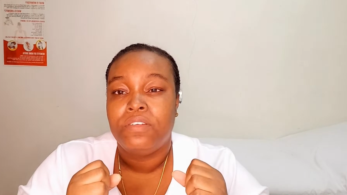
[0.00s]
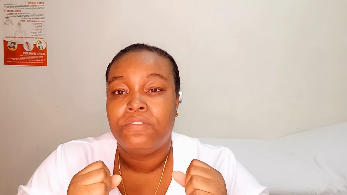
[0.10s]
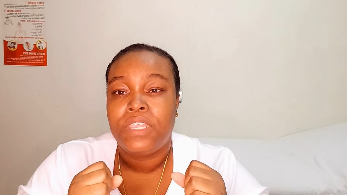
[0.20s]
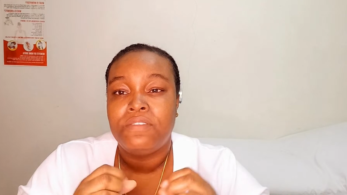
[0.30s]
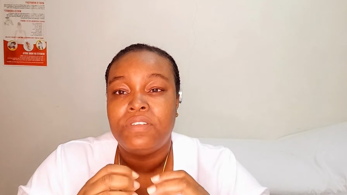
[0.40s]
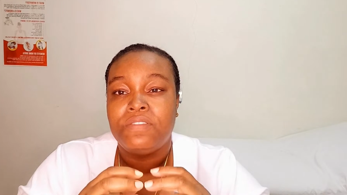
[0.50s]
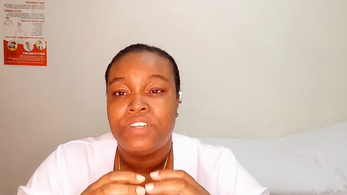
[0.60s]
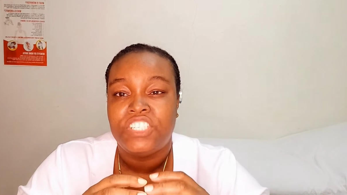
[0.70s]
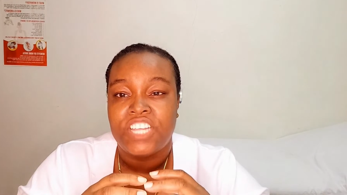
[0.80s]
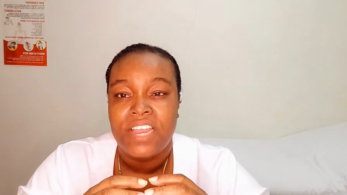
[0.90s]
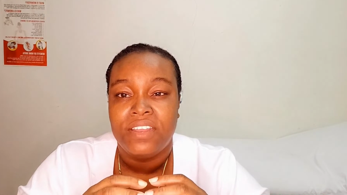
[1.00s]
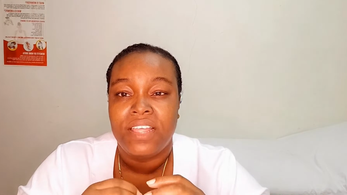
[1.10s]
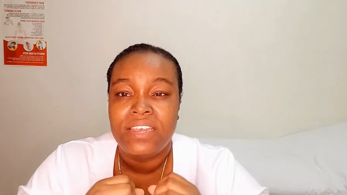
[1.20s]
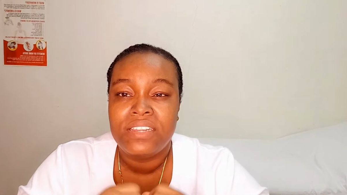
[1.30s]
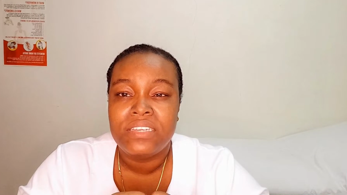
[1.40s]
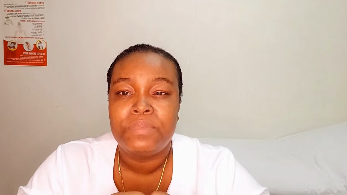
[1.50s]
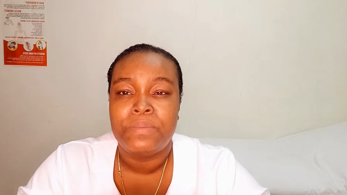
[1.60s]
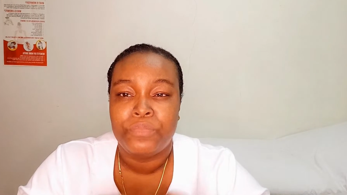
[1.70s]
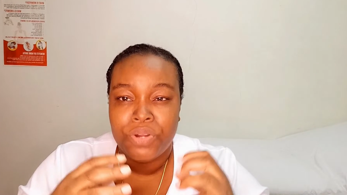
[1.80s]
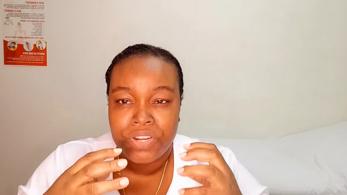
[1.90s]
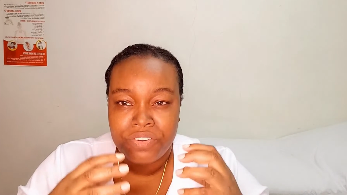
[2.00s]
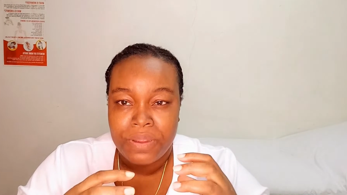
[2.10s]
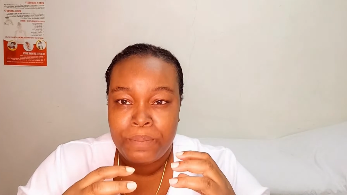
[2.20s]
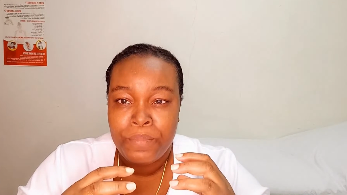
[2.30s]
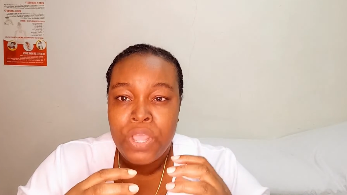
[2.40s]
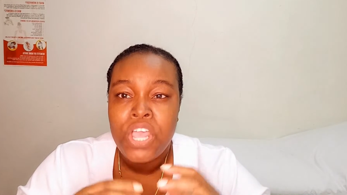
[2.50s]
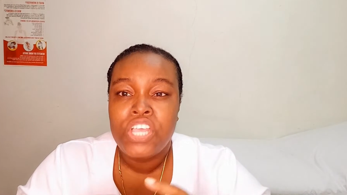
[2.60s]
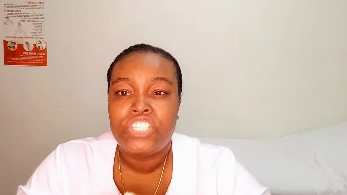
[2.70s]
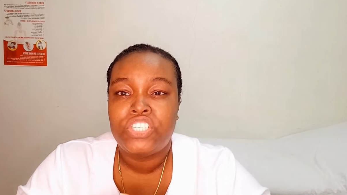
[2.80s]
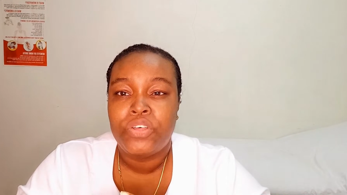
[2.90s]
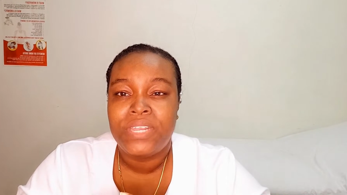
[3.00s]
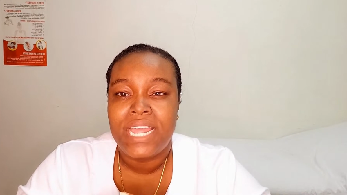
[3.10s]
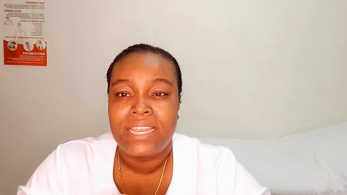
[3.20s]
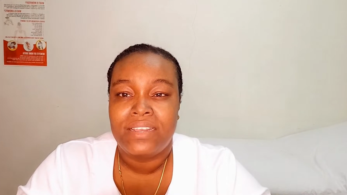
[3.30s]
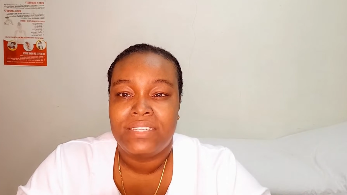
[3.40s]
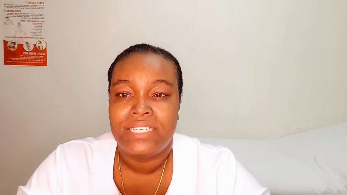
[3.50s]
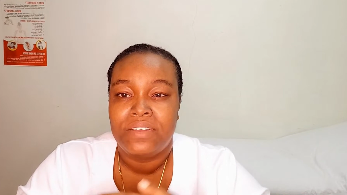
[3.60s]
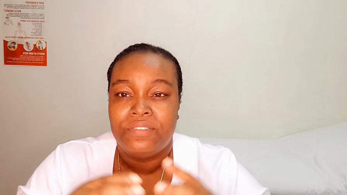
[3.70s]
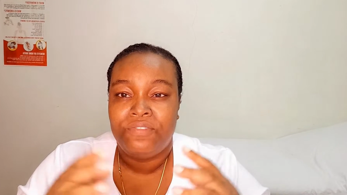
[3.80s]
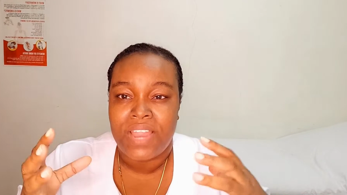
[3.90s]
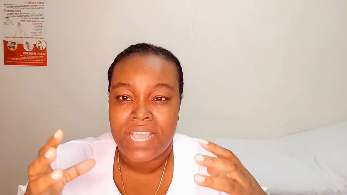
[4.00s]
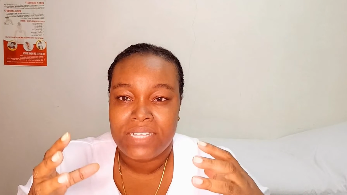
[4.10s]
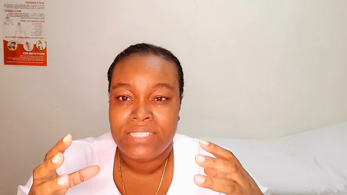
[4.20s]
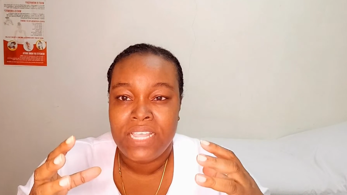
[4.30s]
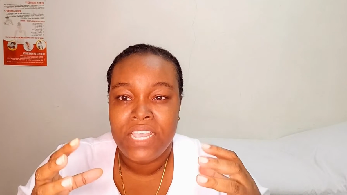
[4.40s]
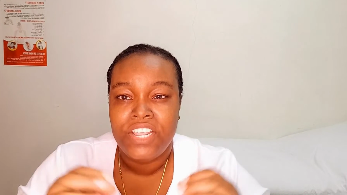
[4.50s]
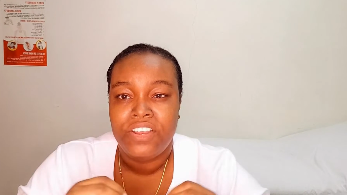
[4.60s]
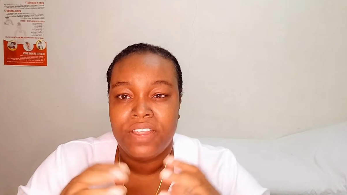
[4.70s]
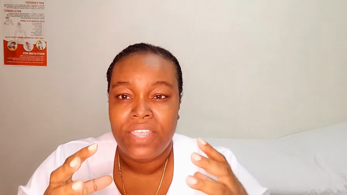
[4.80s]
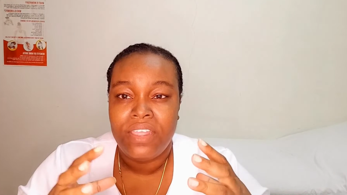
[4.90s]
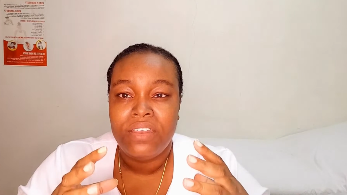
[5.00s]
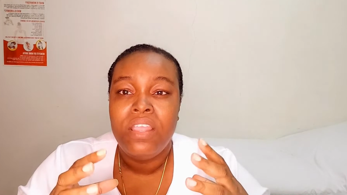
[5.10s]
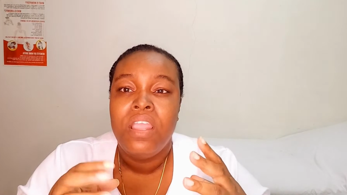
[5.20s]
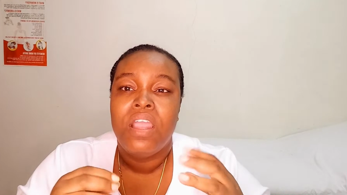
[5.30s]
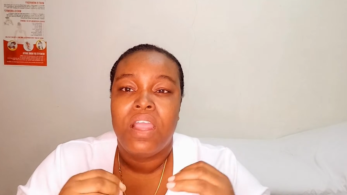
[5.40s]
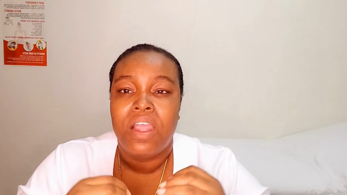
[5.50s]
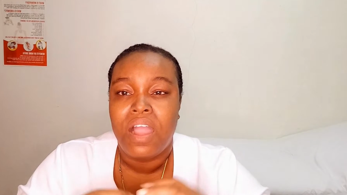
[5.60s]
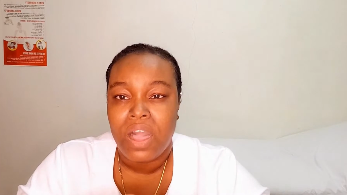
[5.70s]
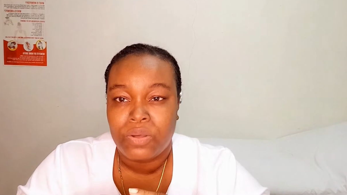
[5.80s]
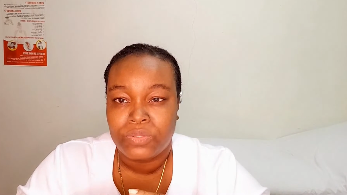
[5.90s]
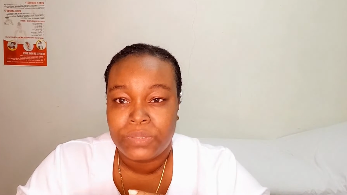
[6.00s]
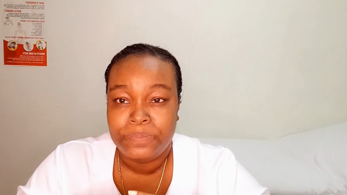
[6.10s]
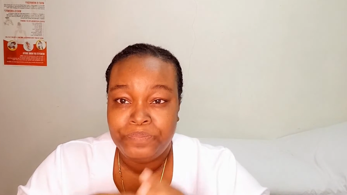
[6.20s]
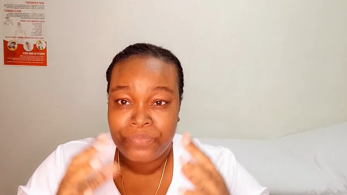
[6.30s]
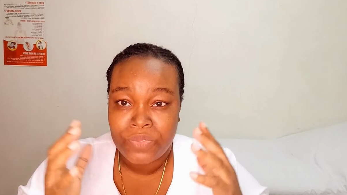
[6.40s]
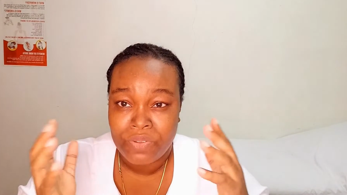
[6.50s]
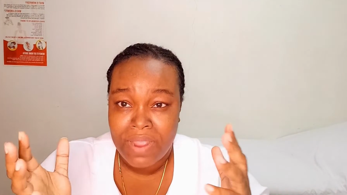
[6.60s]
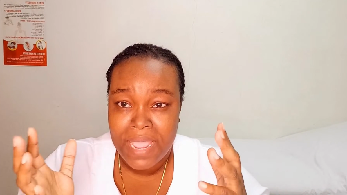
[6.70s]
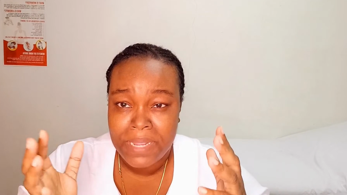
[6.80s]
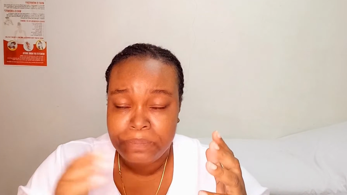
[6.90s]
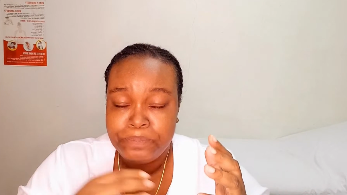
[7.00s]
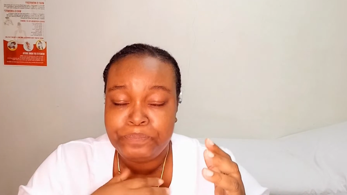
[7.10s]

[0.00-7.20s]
give the vagina a little bit more grip so that it can flex either in or out, right?